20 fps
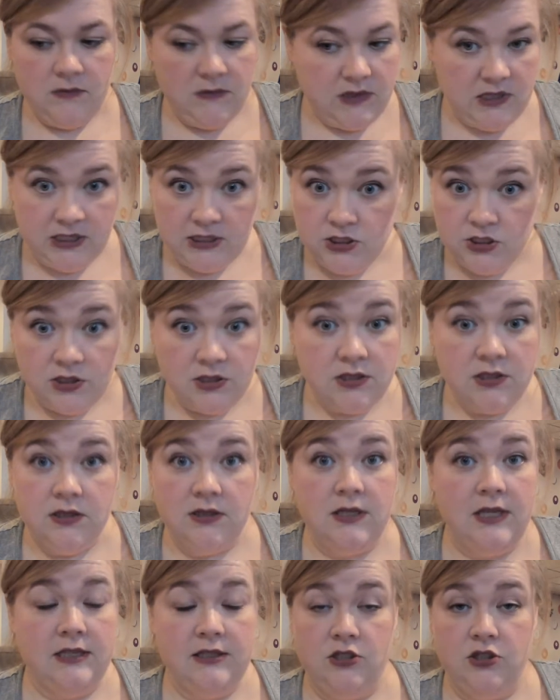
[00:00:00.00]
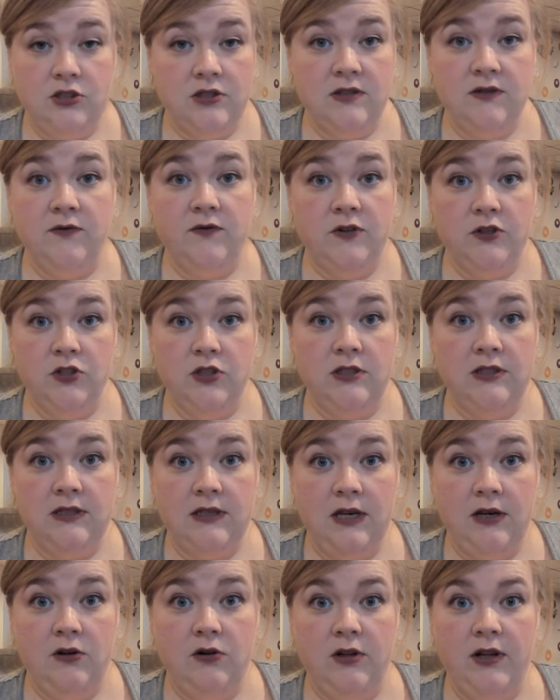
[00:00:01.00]
That's just the vicious
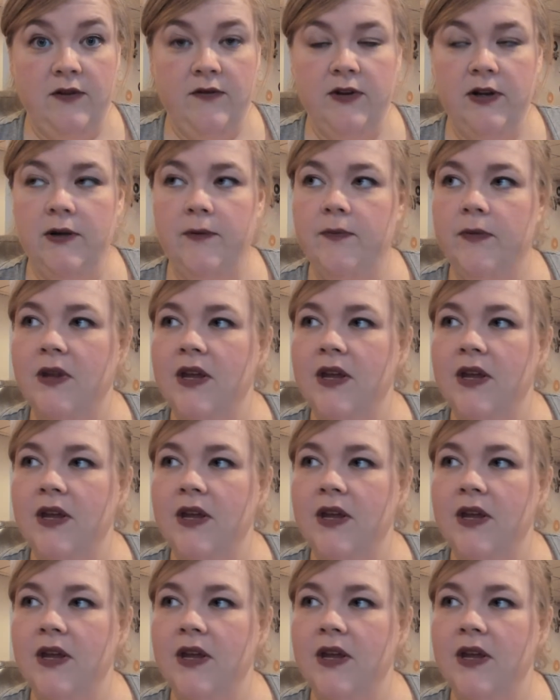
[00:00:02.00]
cycle of it.